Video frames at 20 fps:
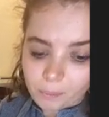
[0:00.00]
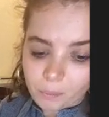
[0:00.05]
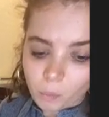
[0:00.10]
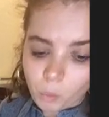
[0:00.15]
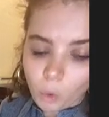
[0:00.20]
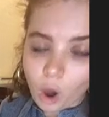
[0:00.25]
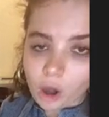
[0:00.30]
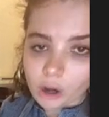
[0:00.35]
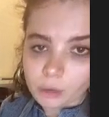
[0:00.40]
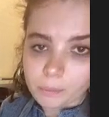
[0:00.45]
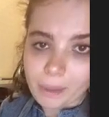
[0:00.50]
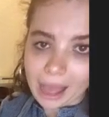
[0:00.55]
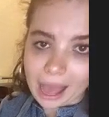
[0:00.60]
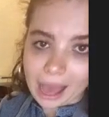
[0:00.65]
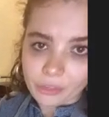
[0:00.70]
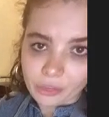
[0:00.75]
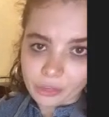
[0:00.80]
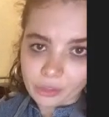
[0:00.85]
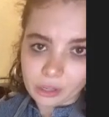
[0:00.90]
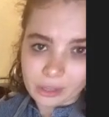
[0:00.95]
water
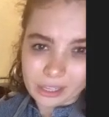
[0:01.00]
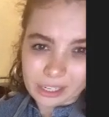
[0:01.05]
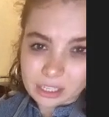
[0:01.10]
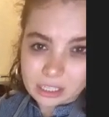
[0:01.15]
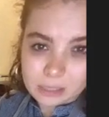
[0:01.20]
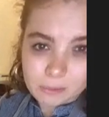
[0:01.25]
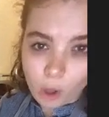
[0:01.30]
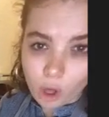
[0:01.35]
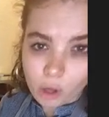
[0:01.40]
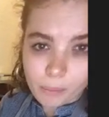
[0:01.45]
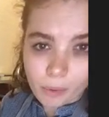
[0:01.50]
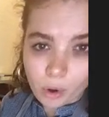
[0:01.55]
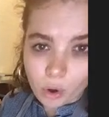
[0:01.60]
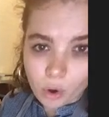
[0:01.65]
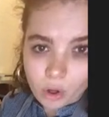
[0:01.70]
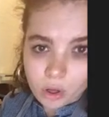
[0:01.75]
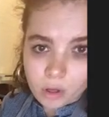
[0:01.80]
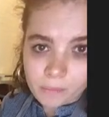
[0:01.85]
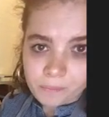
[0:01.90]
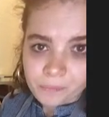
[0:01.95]
bath in like a small
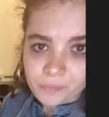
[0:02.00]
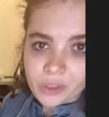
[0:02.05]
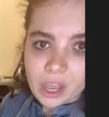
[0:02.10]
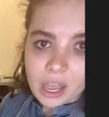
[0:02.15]
bowl,